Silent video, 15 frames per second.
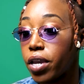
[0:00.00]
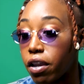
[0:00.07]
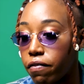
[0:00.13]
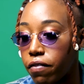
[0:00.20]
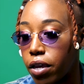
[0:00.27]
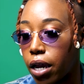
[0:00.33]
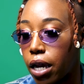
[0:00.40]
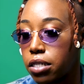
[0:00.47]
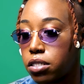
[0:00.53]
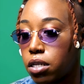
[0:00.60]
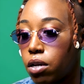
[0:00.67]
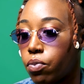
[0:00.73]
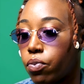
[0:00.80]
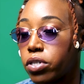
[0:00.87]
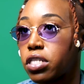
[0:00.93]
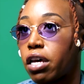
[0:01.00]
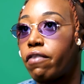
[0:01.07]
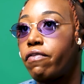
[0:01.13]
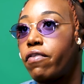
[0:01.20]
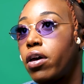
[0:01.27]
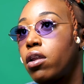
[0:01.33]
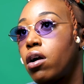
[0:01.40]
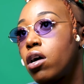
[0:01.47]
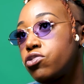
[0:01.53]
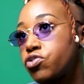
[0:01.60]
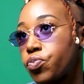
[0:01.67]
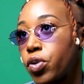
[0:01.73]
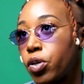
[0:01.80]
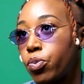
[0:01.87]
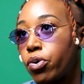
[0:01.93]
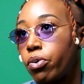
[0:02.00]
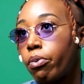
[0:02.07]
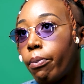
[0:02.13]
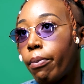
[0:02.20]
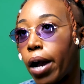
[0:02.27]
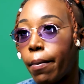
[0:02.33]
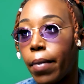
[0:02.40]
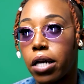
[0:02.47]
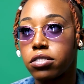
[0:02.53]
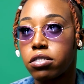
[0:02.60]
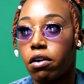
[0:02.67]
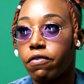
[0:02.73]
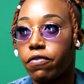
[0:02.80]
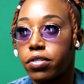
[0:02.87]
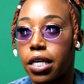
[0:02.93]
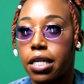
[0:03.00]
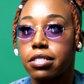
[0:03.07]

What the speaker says: a big event I did was I fed 100 people by myself for